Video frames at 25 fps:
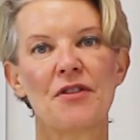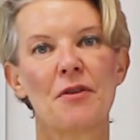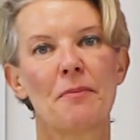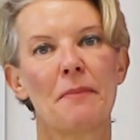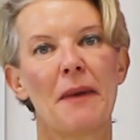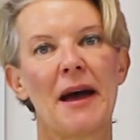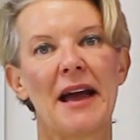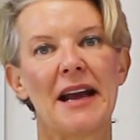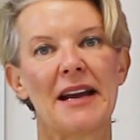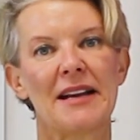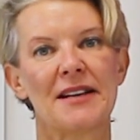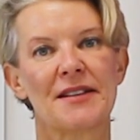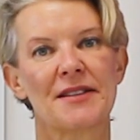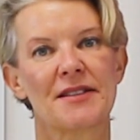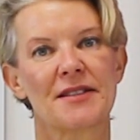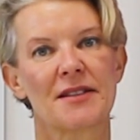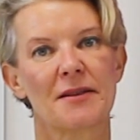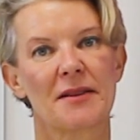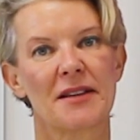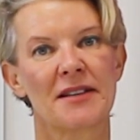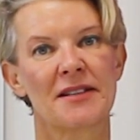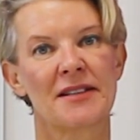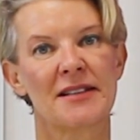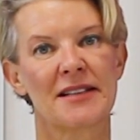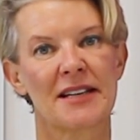the base.
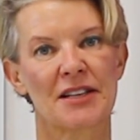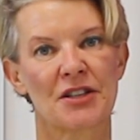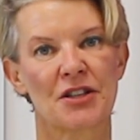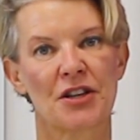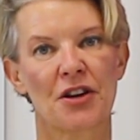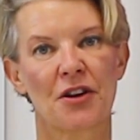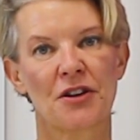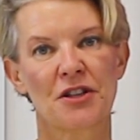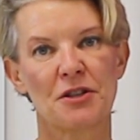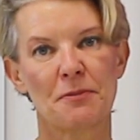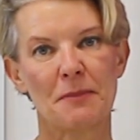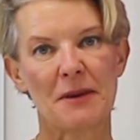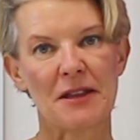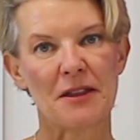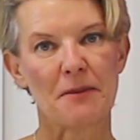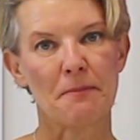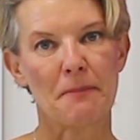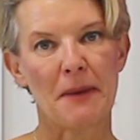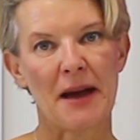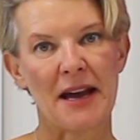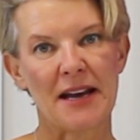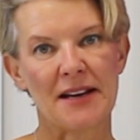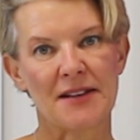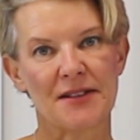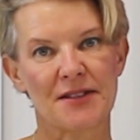This is actually going to be the
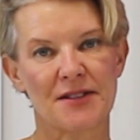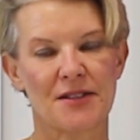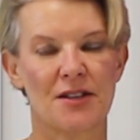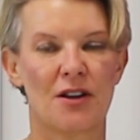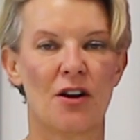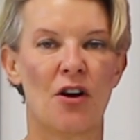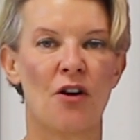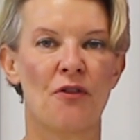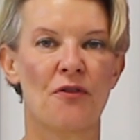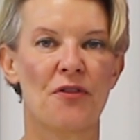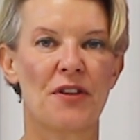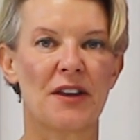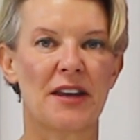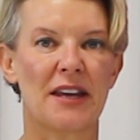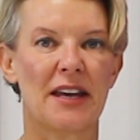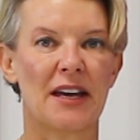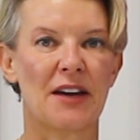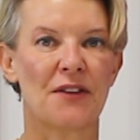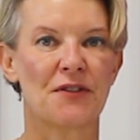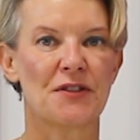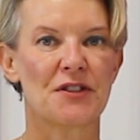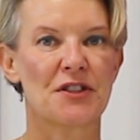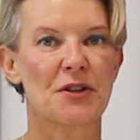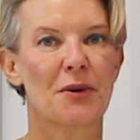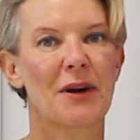base of the
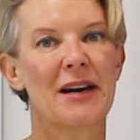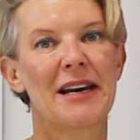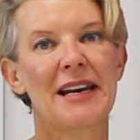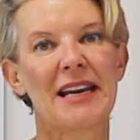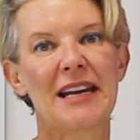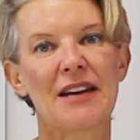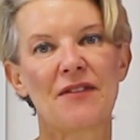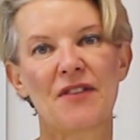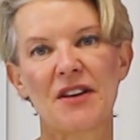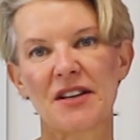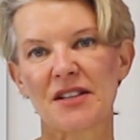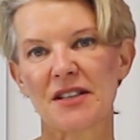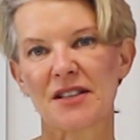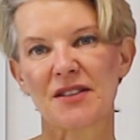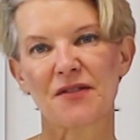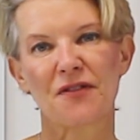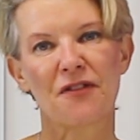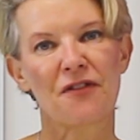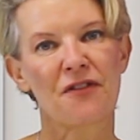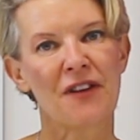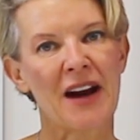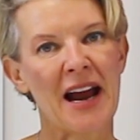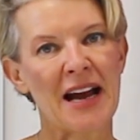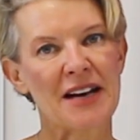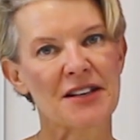gift, so I leave it as
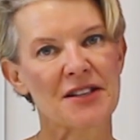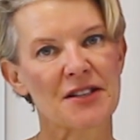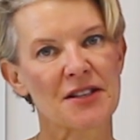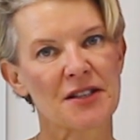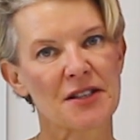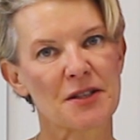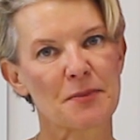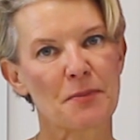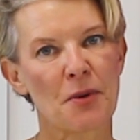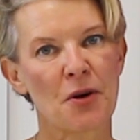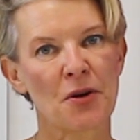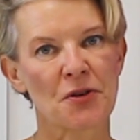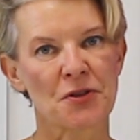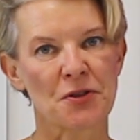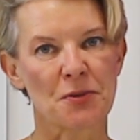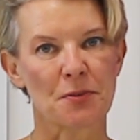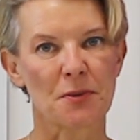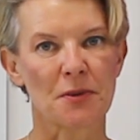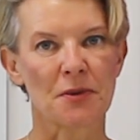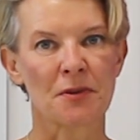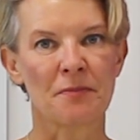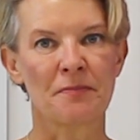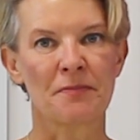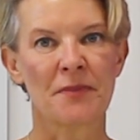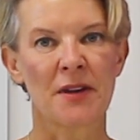flat as
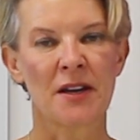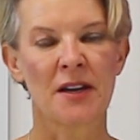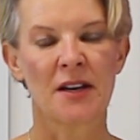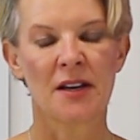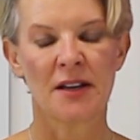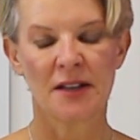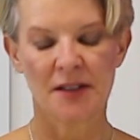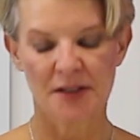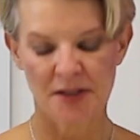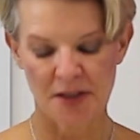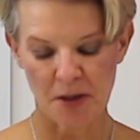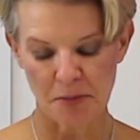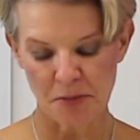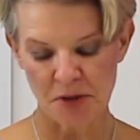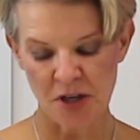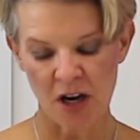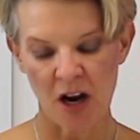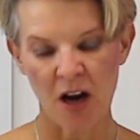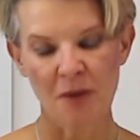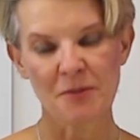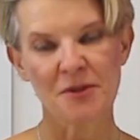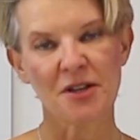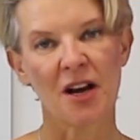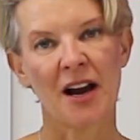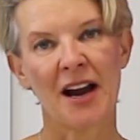possible.
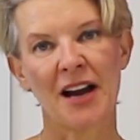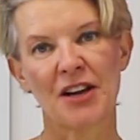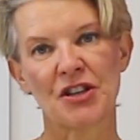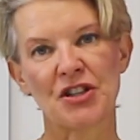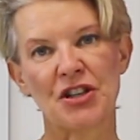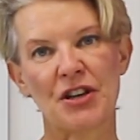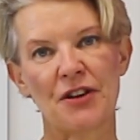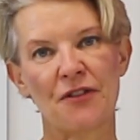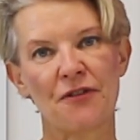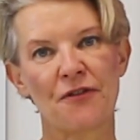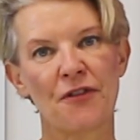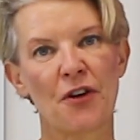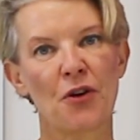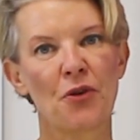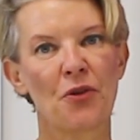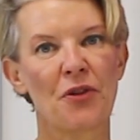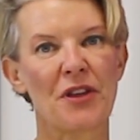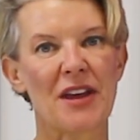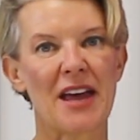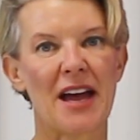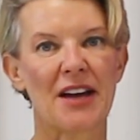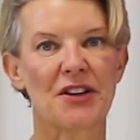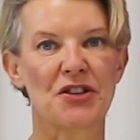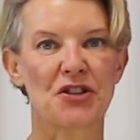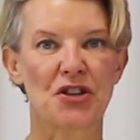Sometimes I actually fold
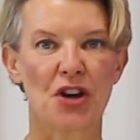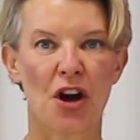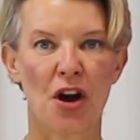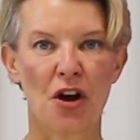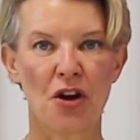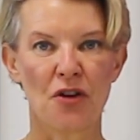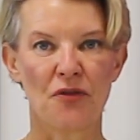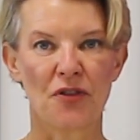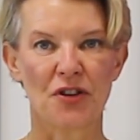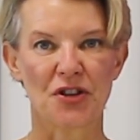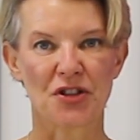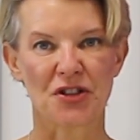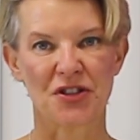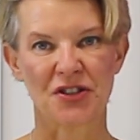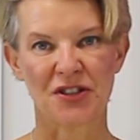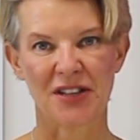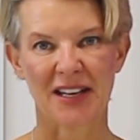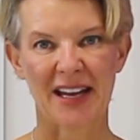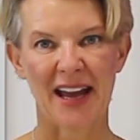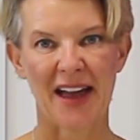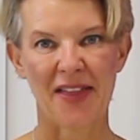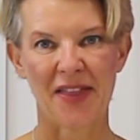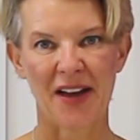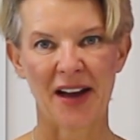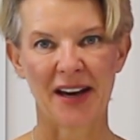the edge over just to
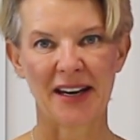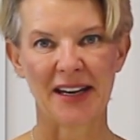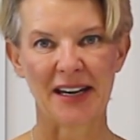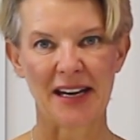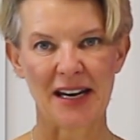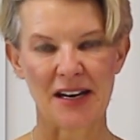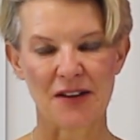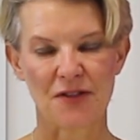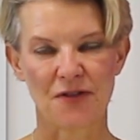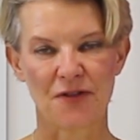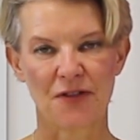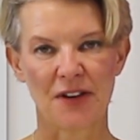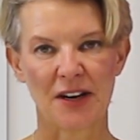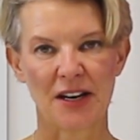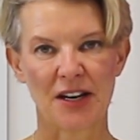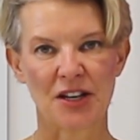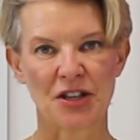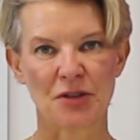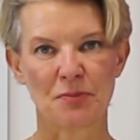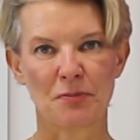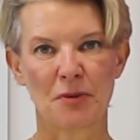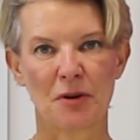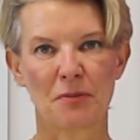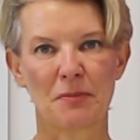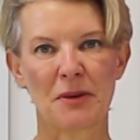get that neat
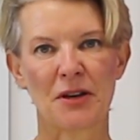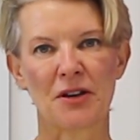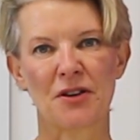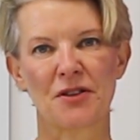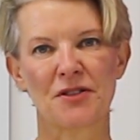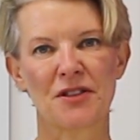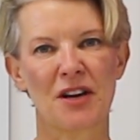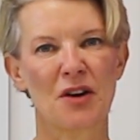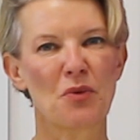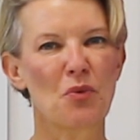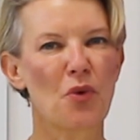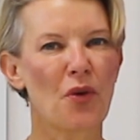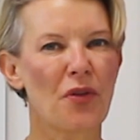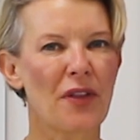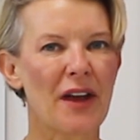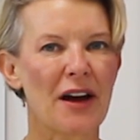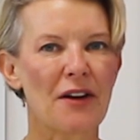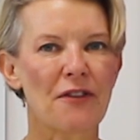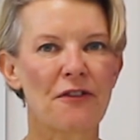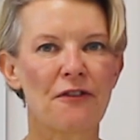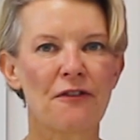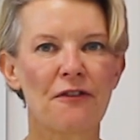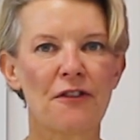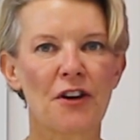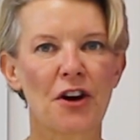finish, but because I want
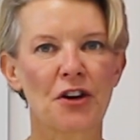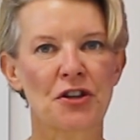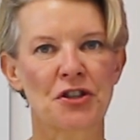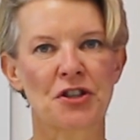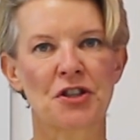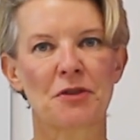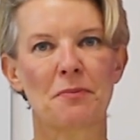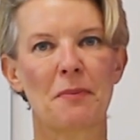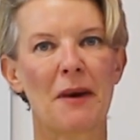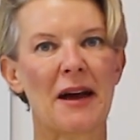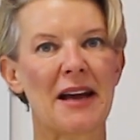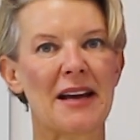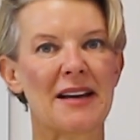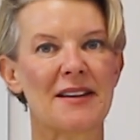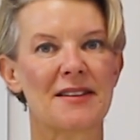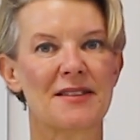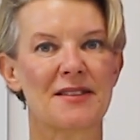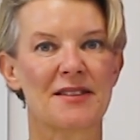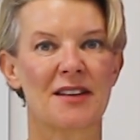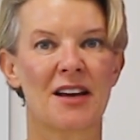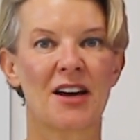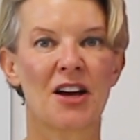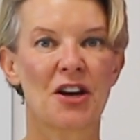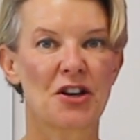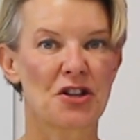that flushed
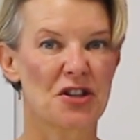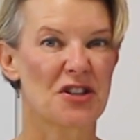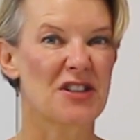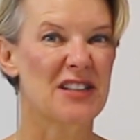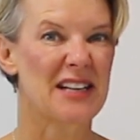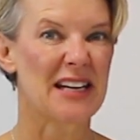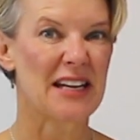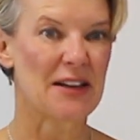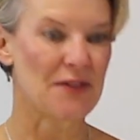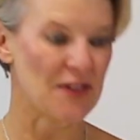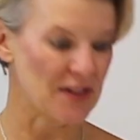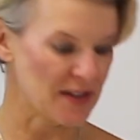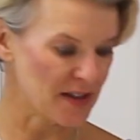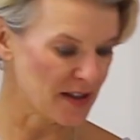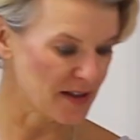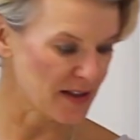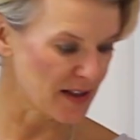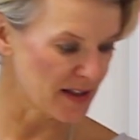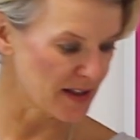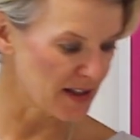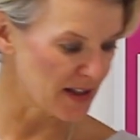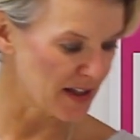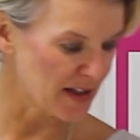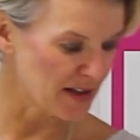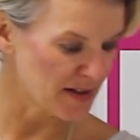base, just leave it as
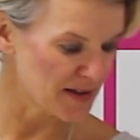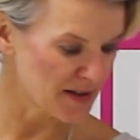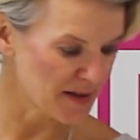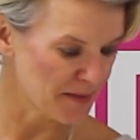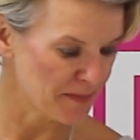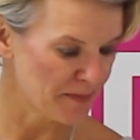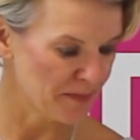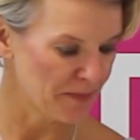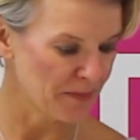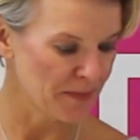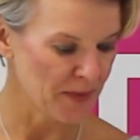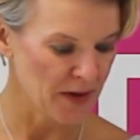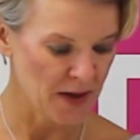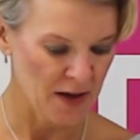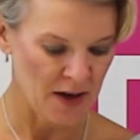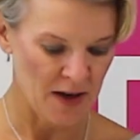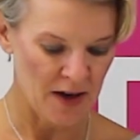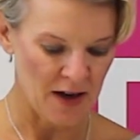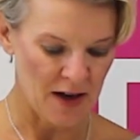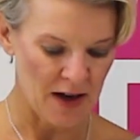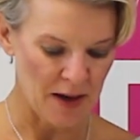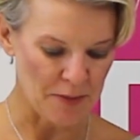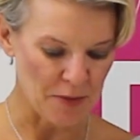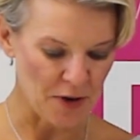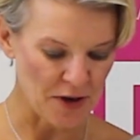it is.
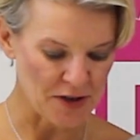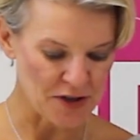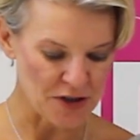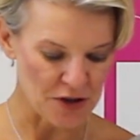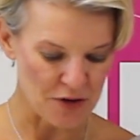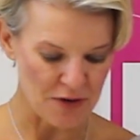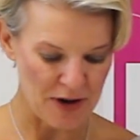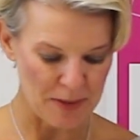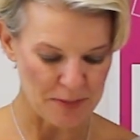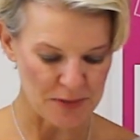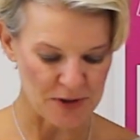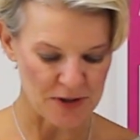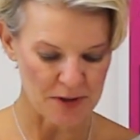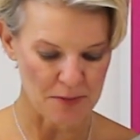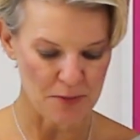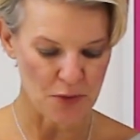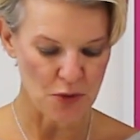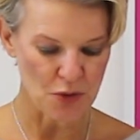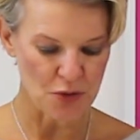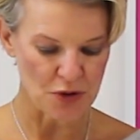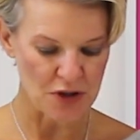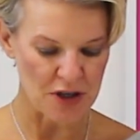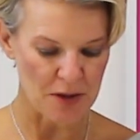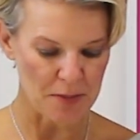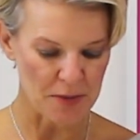I'm going to grab some
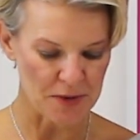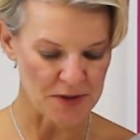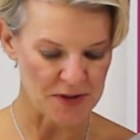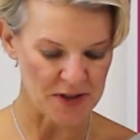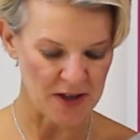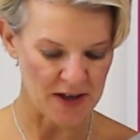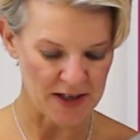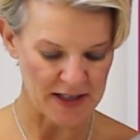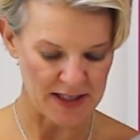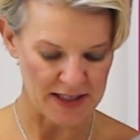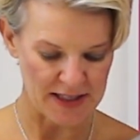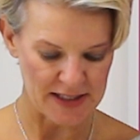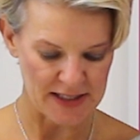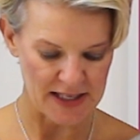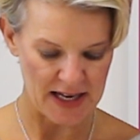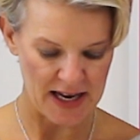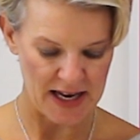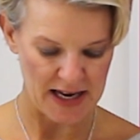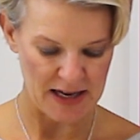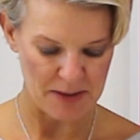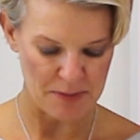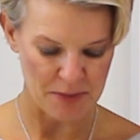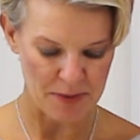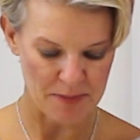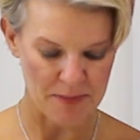more double-sided
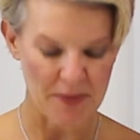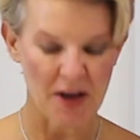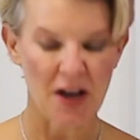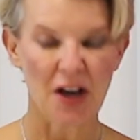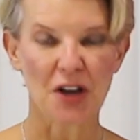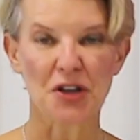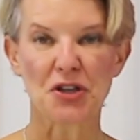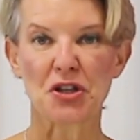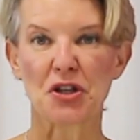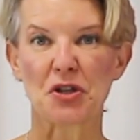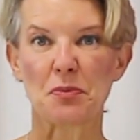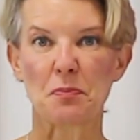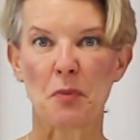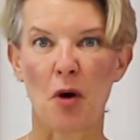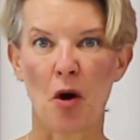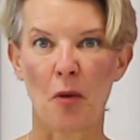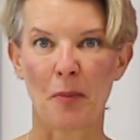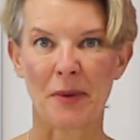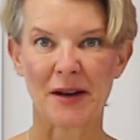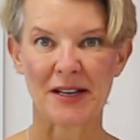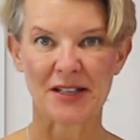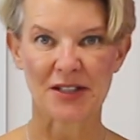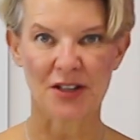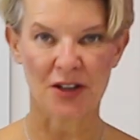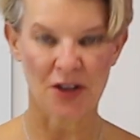tape and just
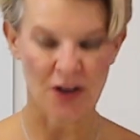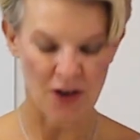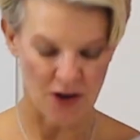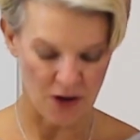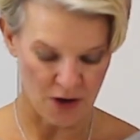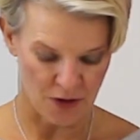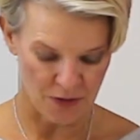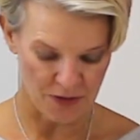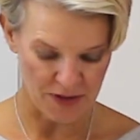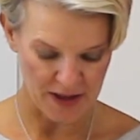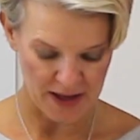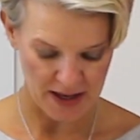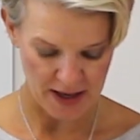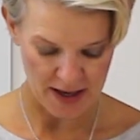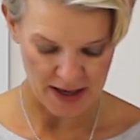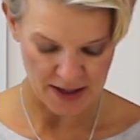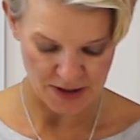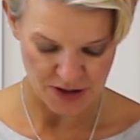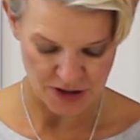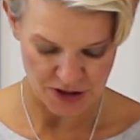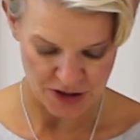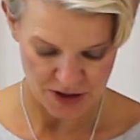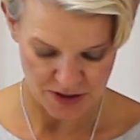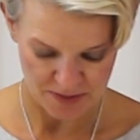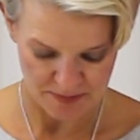pop it on the
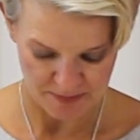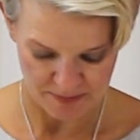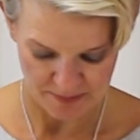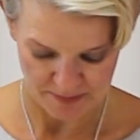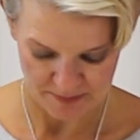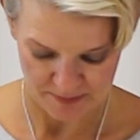edge.